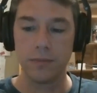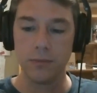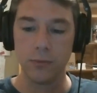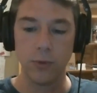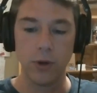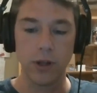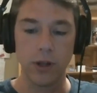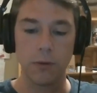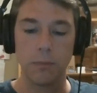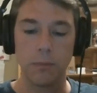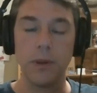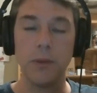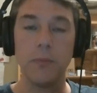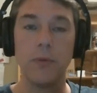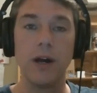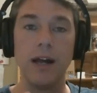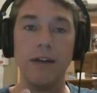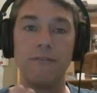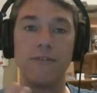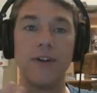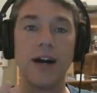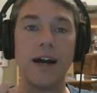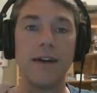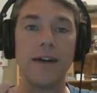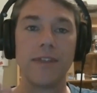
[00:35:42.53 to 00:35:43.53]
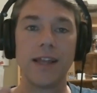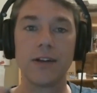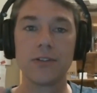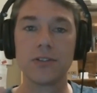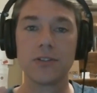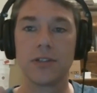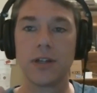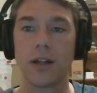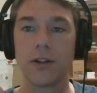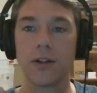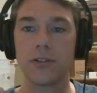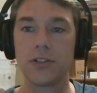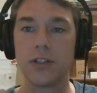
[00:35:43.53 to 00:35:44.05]
whether people have
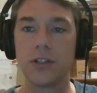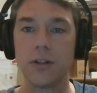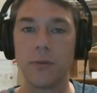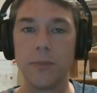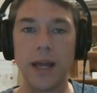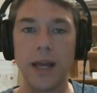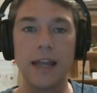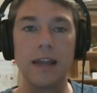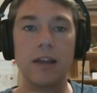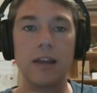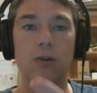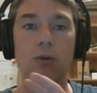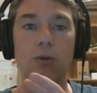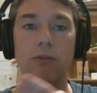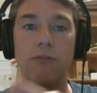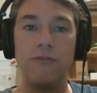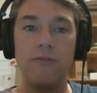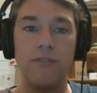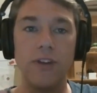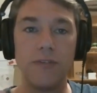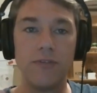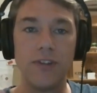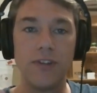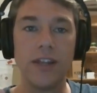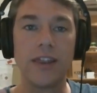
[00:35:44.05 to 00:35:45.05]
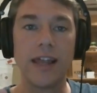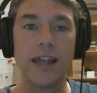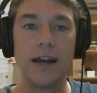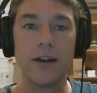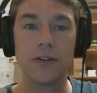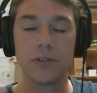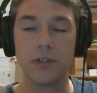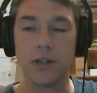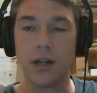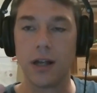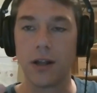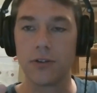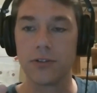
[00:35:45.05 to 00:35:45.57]
$5,000 in the bank,
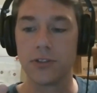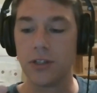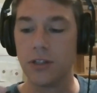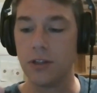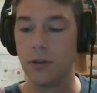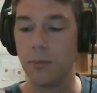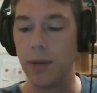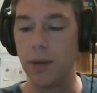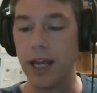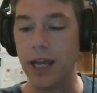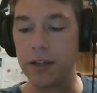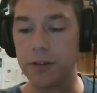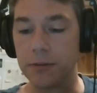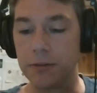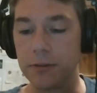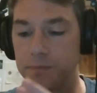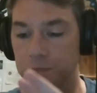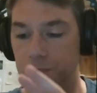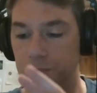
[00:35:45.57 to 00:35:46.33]
$50,000 in the bank,